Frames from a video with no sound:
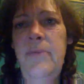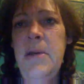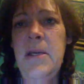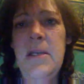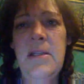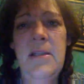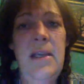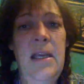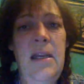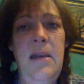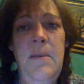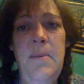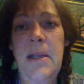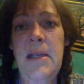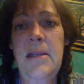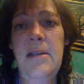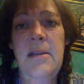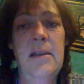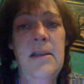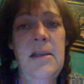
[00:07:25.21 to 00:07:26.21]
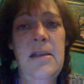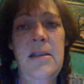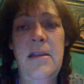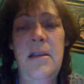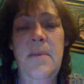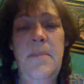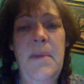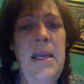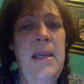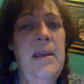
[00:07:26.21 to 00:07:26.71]
because anybody that's
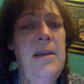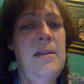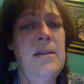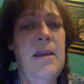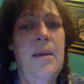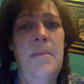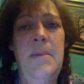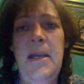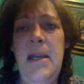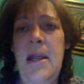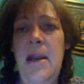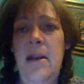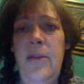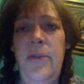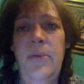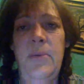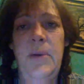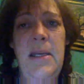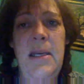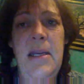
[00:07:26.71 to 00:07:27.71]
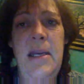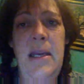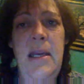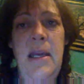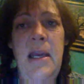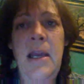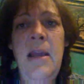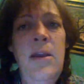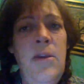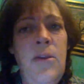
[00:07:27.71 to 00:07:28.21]
listening to me is coming out of
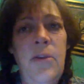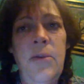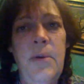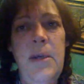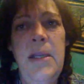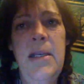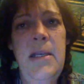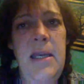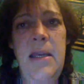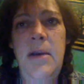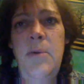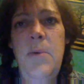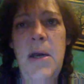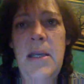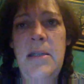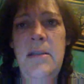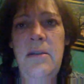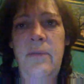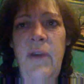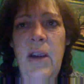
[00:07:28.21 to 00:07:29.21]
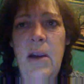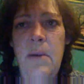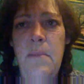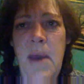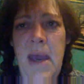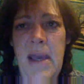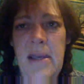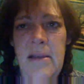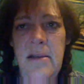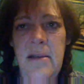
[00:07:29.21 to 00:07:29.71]
3D. 3D was
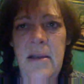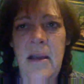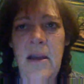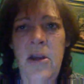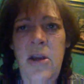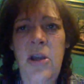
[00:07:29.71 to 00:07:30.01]
fear-based.